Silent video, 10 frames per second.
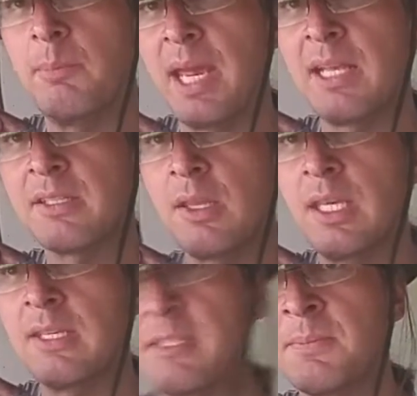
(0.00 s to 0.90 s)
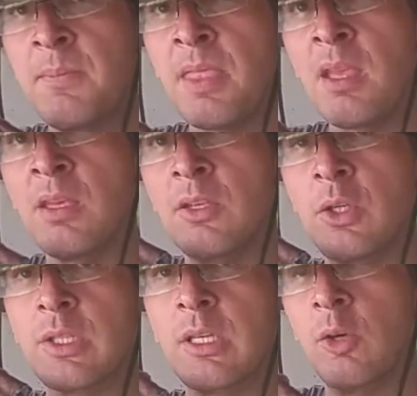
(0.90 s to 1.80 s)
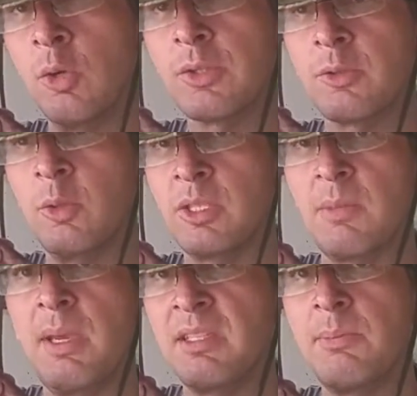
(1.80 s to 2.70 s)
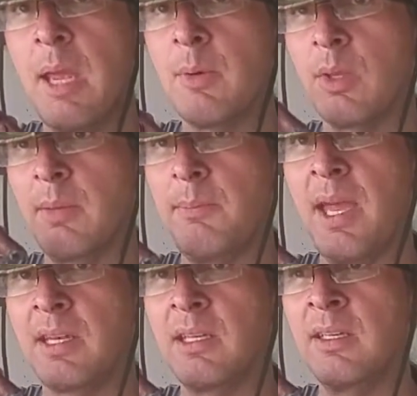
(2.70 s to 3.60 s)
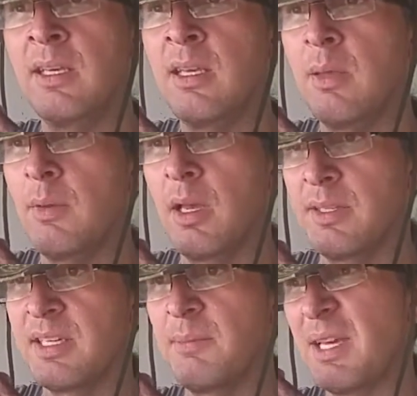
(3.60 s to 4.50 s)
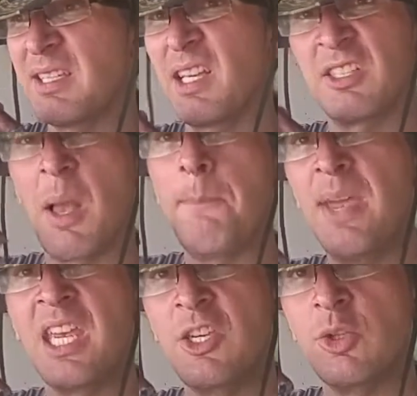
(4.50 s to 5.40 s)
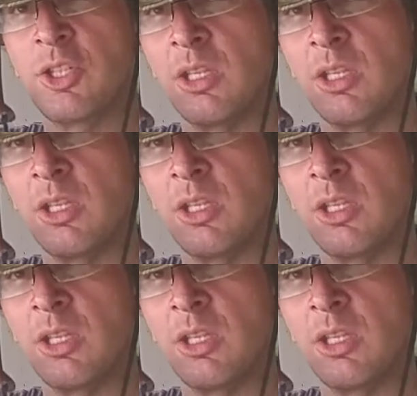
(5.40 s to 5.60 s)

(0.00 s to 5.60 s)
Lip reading: the bands on these use the old school, just a piece of paper with a bit of pectin, as in basically it's a big, huge